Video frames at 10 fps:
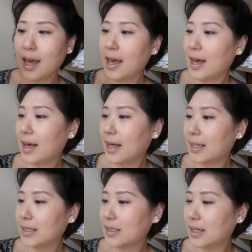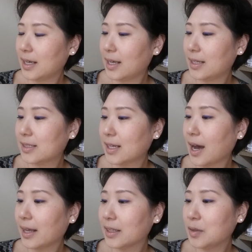and it's
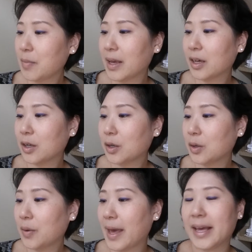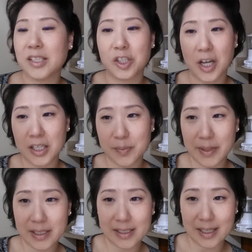island mango and
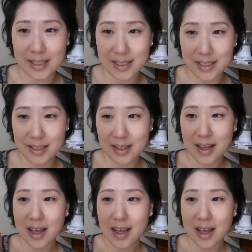jasmine scented.